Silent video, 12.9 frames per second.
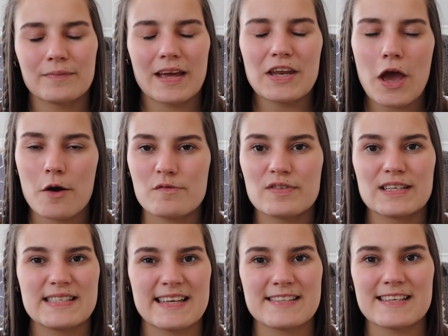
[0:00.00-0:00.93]
and
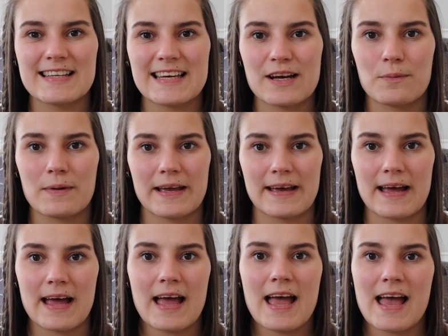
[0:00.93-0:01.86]
hopefully settle in
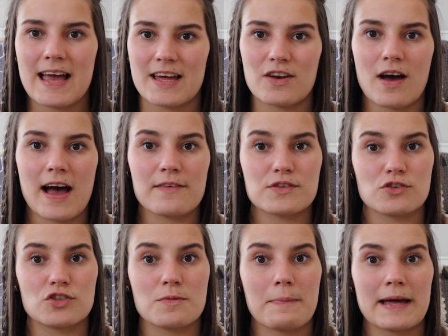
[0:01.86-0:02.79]
quicker and not have
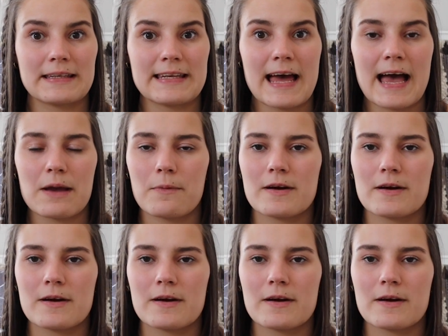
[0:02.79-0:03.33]
such a bad night.